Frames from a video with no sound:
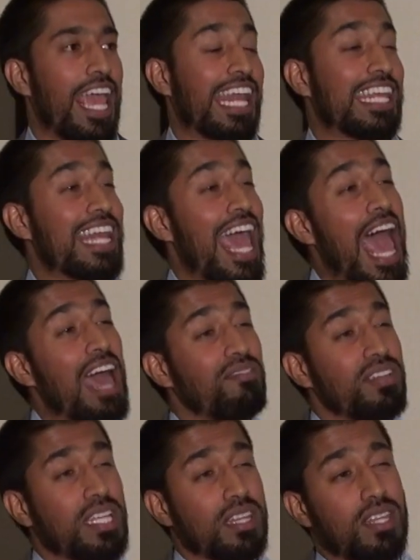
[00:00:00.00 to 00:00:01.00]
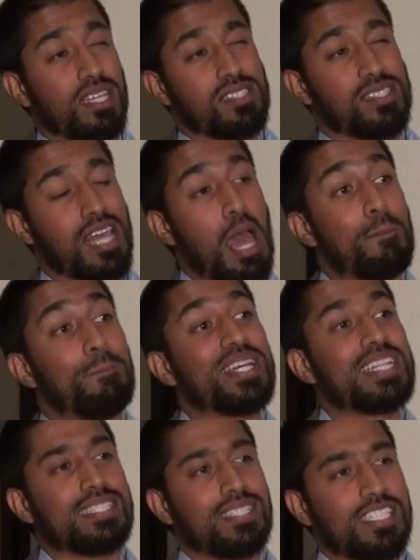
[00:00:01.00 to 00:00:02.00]
And in having this
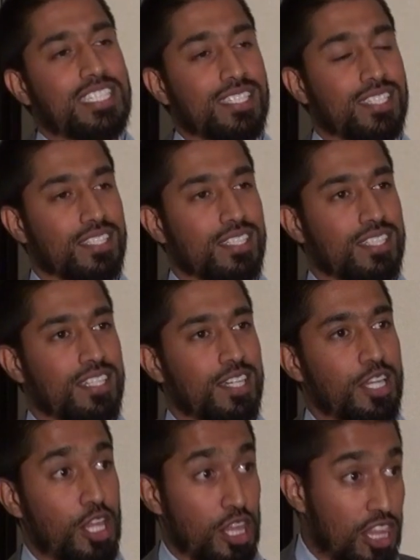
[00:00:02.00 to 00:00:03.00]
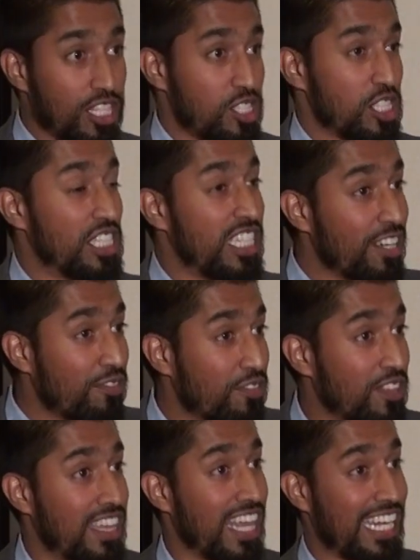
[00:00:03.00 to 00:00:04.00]
ability, this
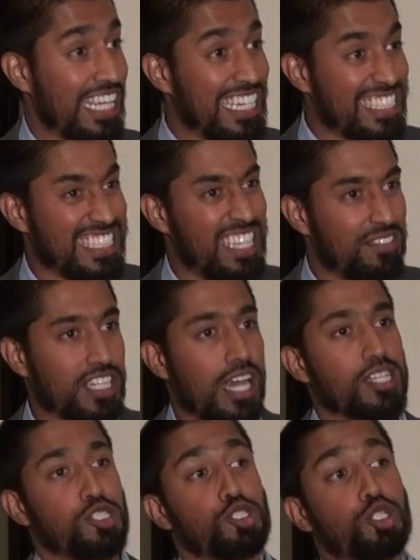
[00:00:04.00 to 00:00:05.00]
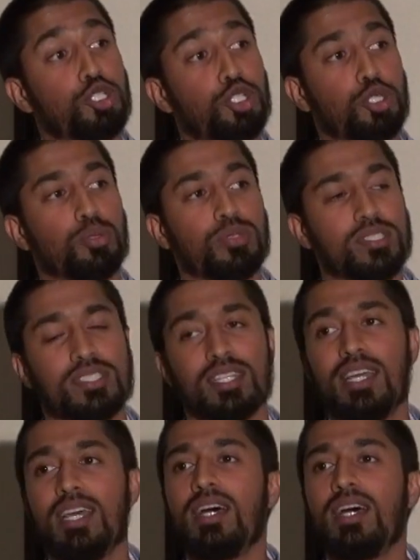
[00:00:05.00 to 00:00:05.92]
gift that He has given us to choose.